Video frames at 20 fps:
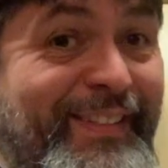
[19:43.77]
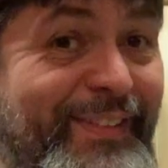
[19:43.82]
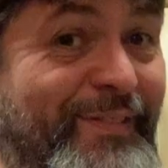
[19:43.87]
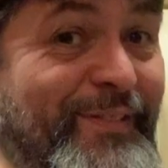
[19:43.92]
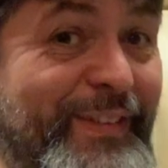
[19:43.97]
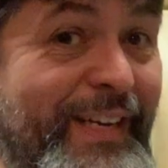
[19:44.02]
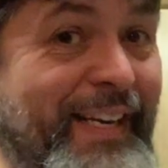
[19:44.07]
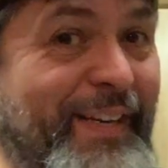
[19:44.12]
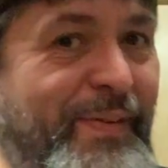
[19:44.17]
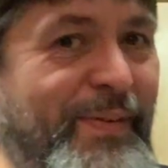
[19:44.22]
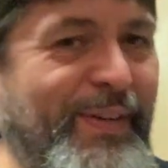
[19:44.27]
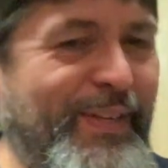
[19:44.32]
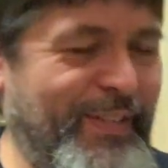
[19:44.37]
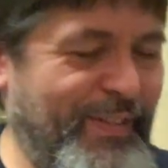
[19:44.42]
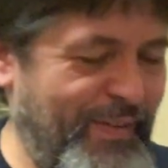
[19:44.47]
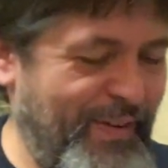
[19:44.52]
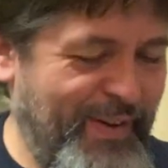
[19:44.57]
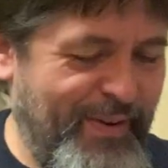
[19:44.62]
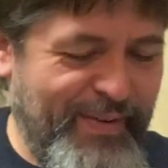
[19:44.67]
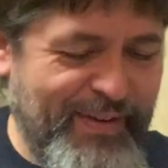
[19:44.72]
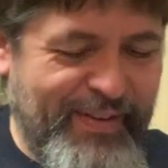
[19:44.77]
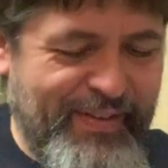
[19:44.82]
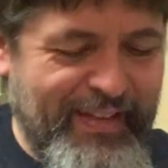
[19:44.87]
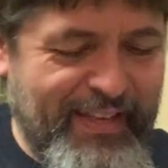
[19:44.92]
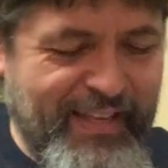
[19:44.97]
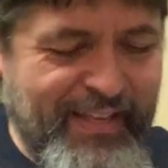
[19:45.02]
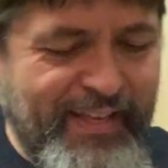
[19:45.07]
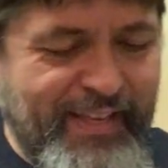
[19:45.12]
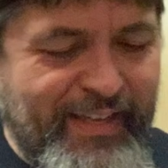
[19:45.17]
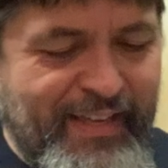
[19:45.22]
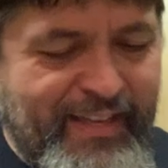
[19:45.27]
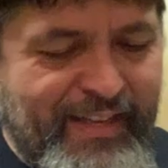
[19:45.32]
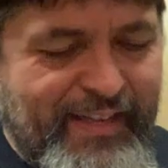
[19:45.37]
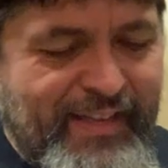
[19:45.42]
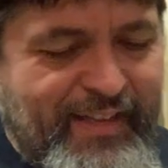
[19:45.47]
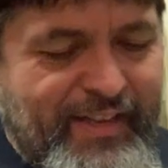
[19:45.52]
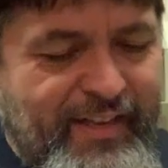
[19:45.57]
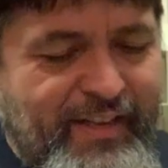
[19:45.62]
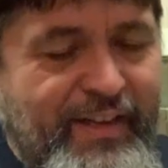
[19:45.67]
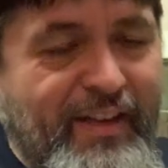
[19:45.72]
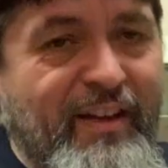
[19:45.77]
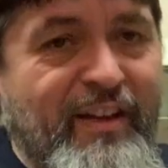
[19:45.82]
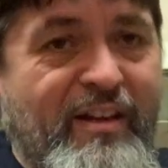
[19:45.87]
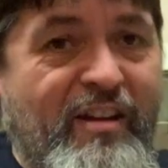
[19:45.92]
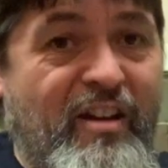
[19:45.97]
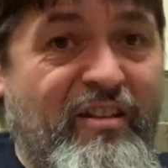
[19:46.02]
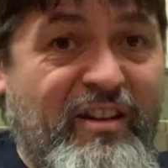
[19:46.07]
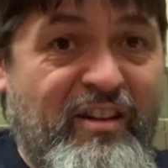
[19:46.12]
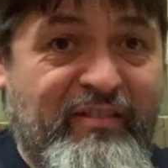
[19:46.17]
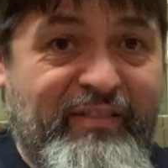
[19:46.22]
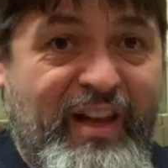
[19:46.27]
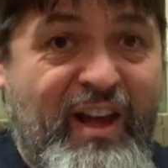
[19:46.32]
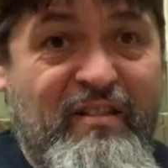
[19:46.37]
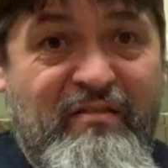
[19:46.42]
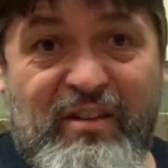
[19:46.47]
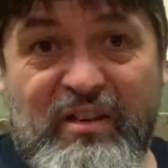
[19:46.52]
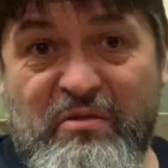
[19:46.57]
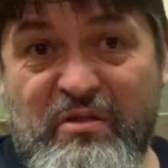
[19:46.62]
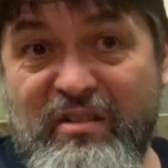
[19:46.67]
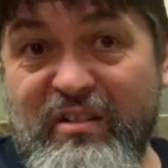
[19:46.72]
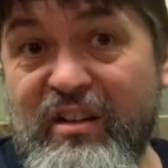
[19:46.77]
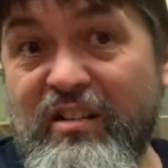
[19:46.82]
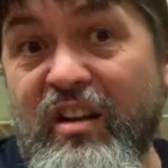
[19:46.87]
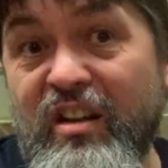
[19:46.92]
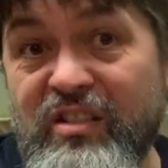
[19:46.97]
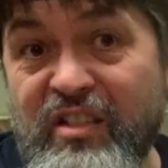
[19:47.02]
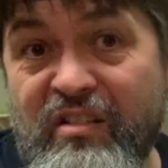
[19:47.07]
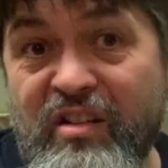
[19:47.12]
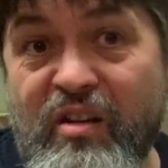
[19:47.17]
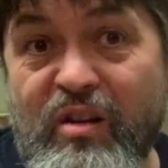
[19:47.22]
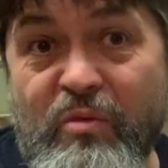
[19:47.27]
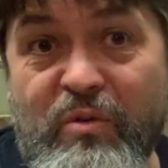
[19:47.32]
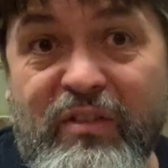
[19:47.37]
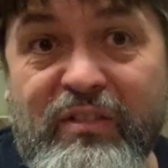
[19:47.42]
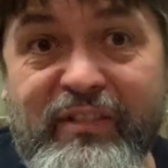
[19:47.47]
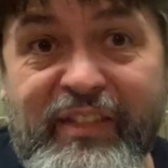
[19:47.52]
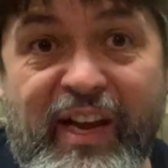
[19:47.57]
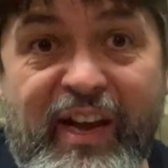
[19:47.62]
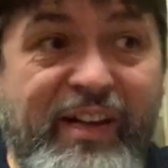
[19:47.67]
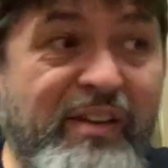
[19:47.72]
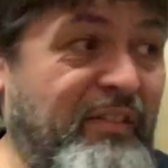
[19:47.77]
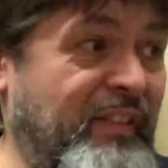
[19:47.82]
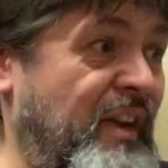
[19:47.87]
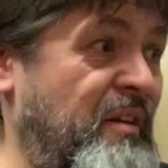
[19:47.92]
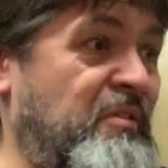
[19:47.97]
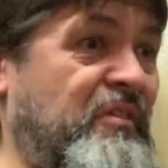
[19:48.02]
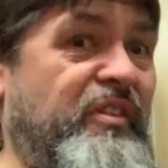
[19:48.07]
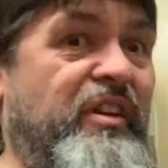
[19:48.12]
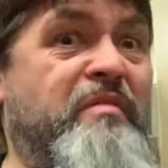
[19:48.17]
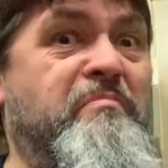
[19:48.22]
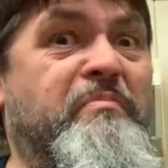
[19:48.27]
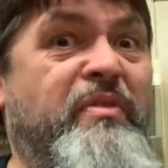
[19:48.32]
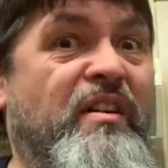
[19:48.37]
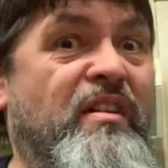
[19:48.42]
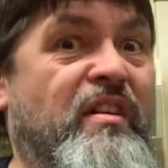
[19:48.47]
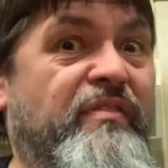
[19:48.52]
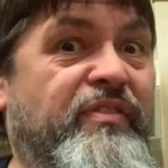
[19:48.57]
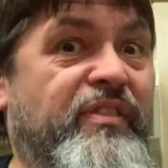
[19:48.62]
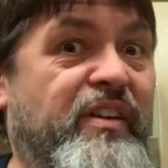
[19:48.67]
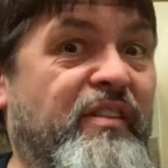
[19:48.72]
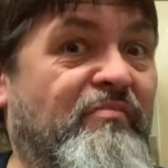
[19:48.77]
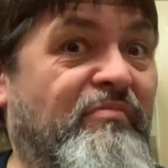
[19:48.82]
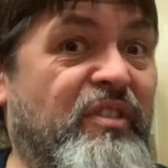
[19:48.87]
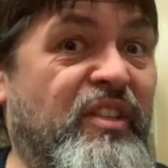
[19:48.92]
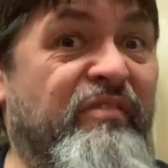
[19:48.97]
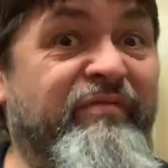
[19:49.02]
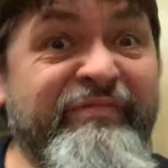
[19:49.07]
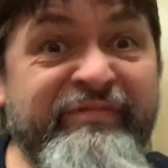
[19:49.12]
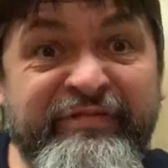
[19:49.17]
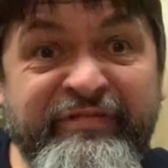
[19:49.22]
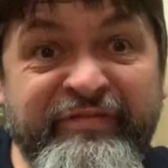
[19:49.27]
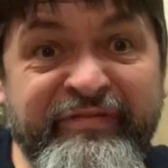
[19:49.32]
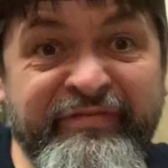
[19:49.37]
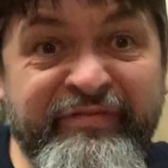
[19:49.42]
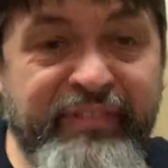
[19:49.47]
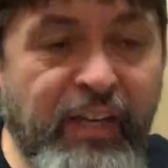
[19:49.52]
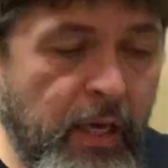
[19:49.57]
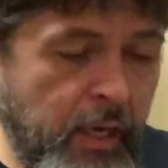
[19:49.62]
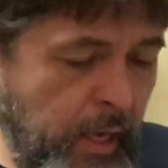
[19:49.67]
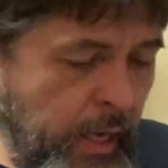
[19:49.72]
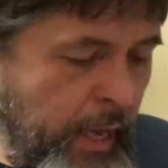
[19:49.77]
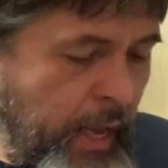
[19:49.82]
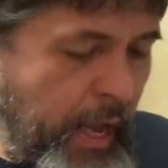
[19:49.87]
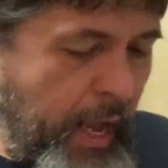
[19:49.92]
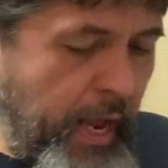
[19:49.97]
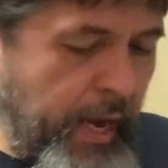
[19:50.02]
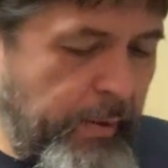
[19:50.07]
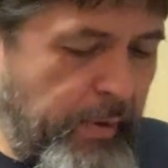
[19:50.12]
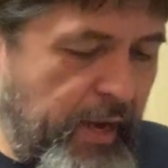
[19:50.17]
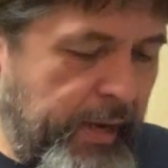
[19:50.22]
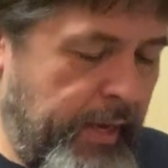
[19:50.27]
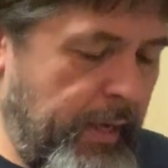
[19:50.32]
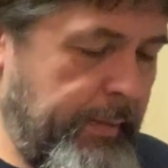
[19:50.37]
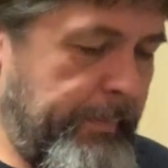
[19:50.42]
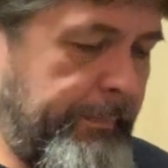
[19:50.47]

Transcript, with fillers: It really works very well. I learned that when I was at Costco one day and they were doing perfumes. Anyway.